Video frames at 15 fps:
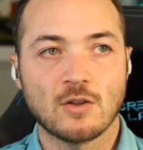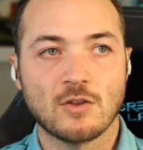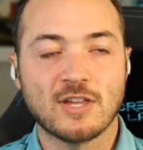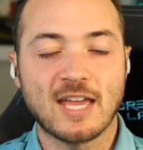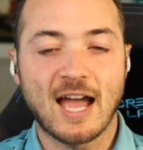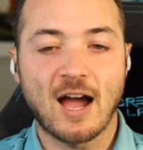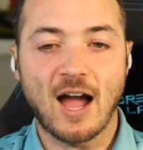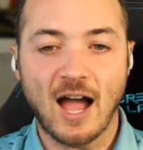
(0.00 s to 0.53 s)

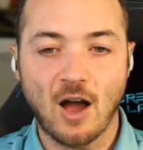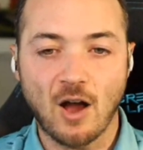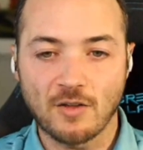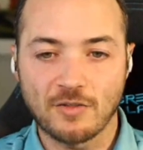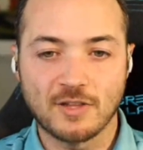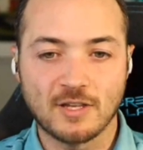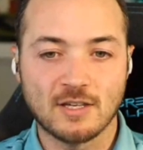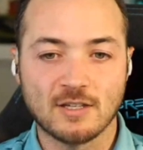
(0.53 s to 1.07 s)
the
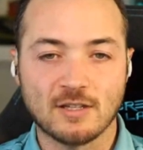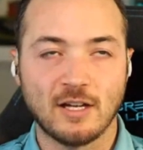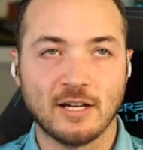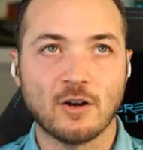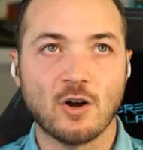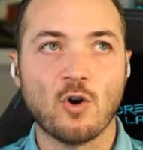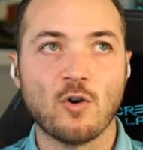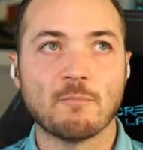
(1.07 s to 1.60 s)
the
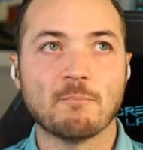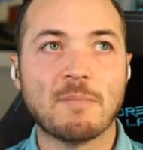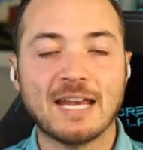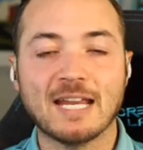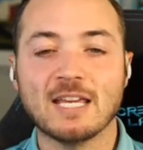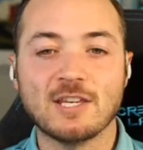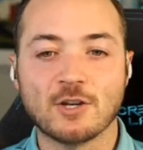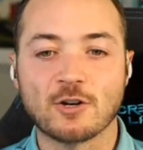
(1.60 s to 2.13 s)
like
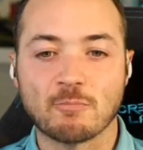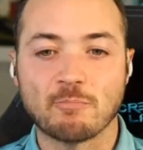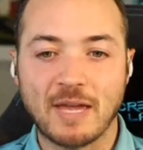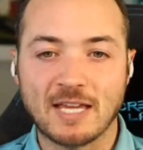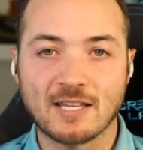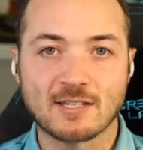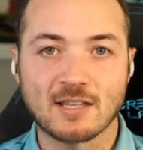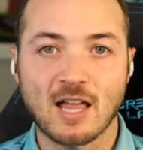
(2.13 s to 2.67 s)
many year
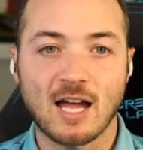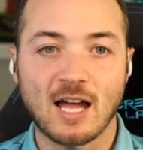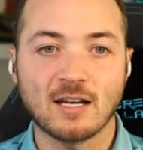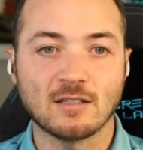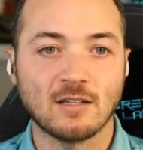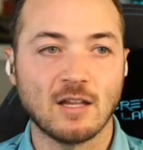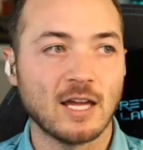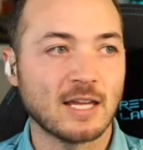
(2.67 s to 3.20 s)

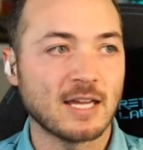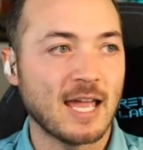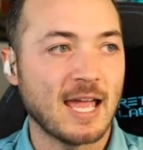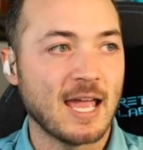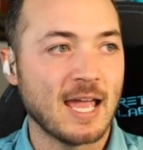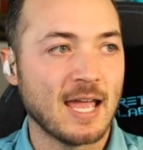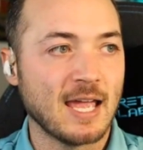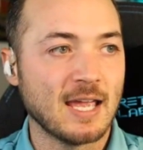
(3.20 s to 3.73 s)
baseline, like
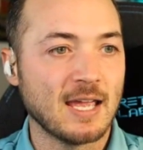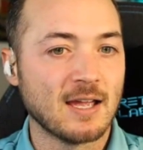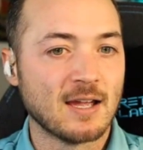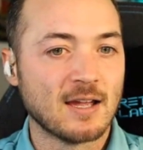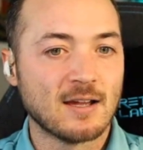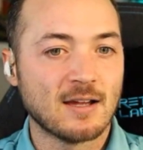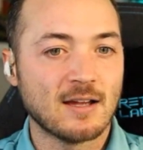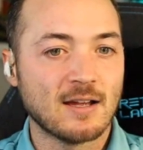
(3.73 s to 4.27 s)

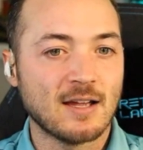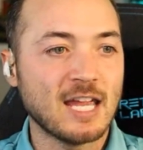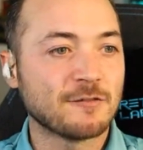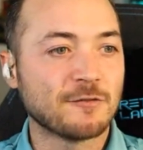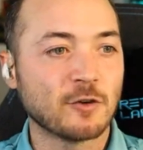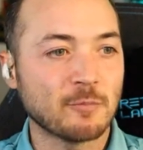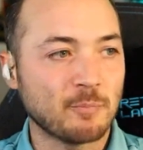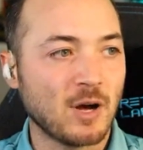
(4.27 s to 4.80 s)
a
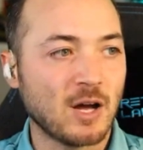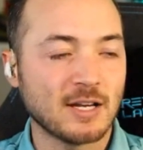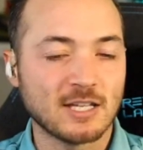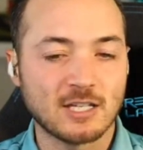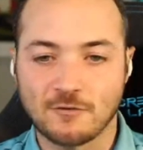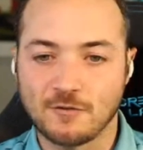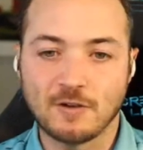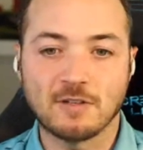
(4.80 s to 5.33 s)
eight foot putt
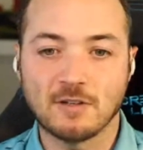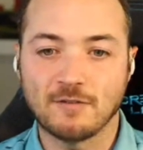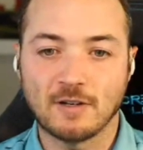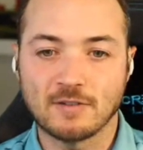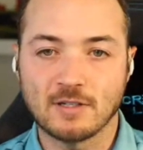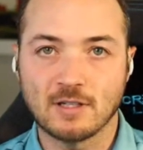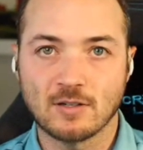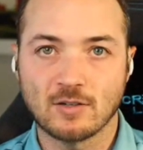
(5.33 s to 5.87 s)
is 50
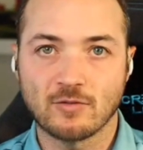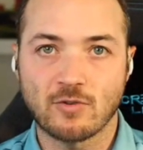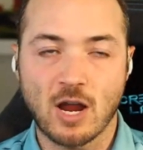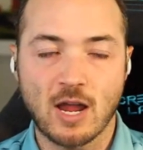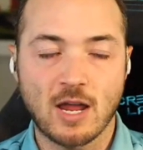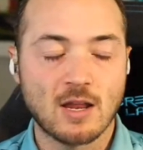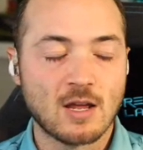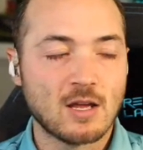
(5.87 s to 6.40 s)
50,
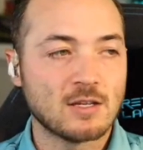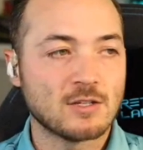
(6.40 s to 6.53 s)
right?